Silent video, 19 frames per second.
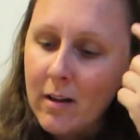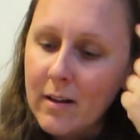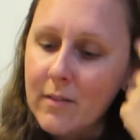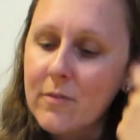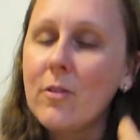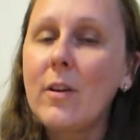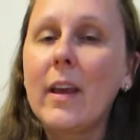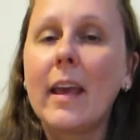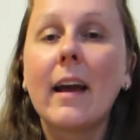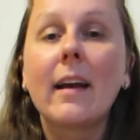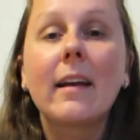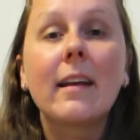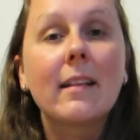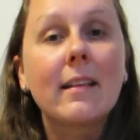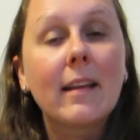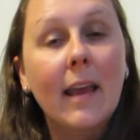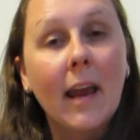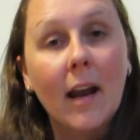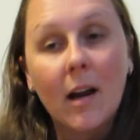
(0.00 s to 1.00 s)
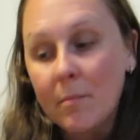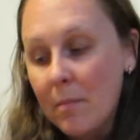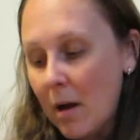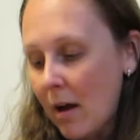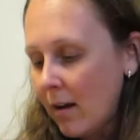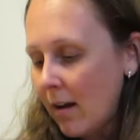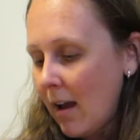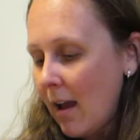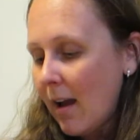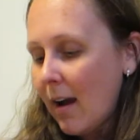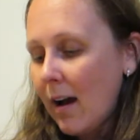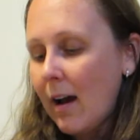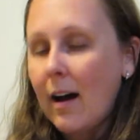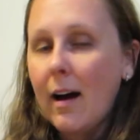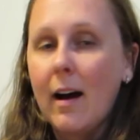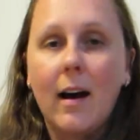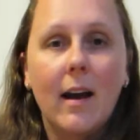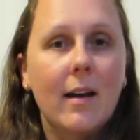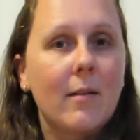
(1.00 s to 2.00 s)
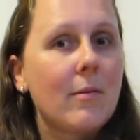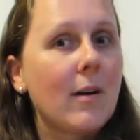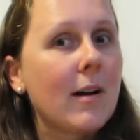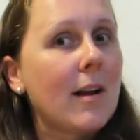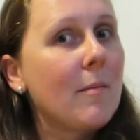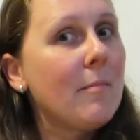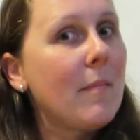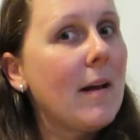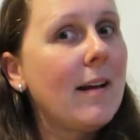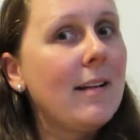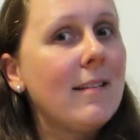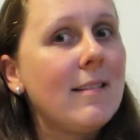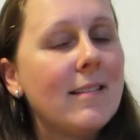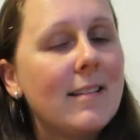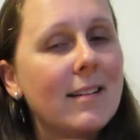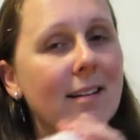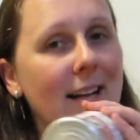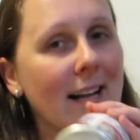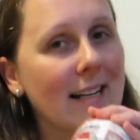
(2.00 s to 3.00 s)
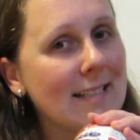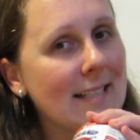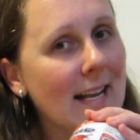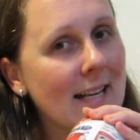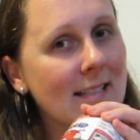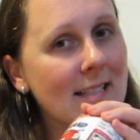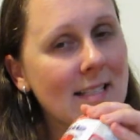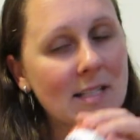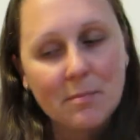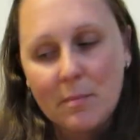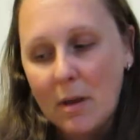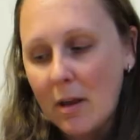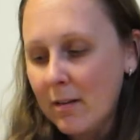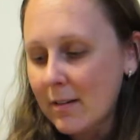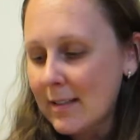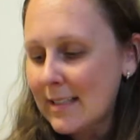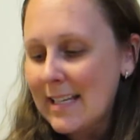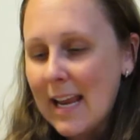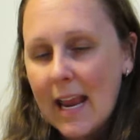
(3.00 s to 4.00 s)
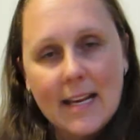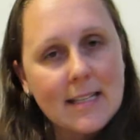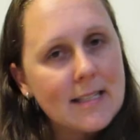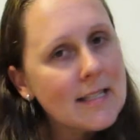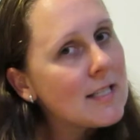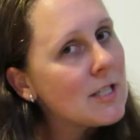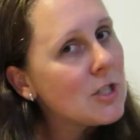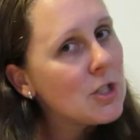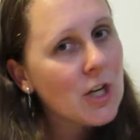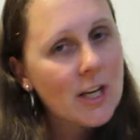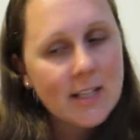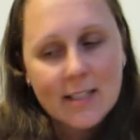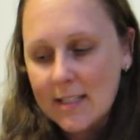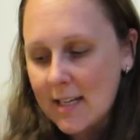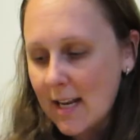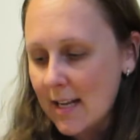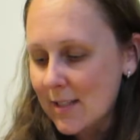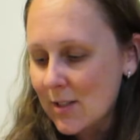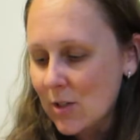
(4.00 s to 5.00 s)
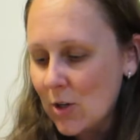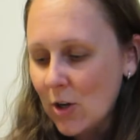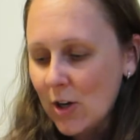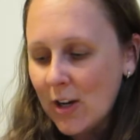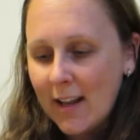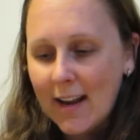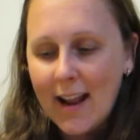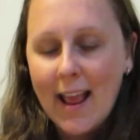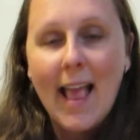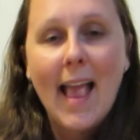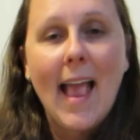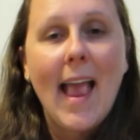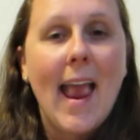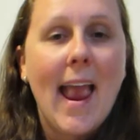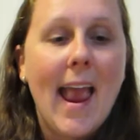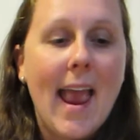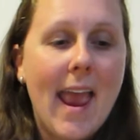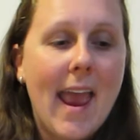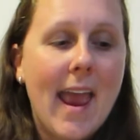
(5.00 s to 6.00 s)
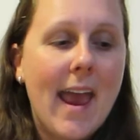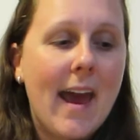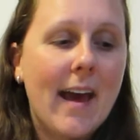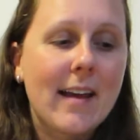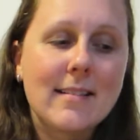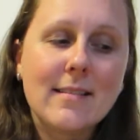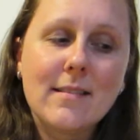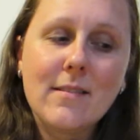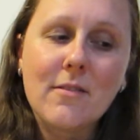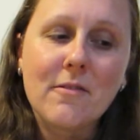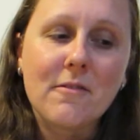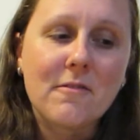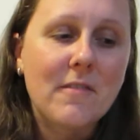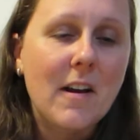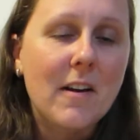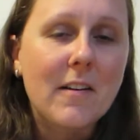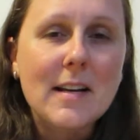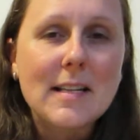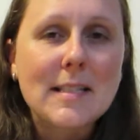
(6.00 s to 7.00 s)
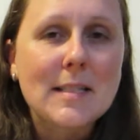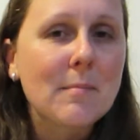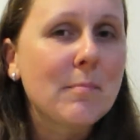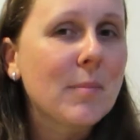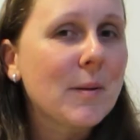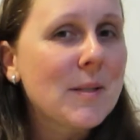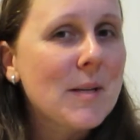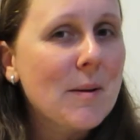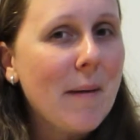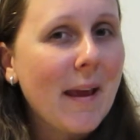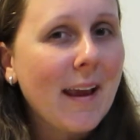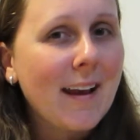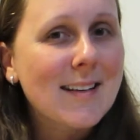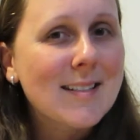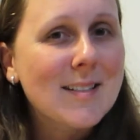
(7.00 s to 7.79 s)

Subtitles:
If you can't get the caramel, I recommend the condensed milk. Tastes just as good and very simple to make.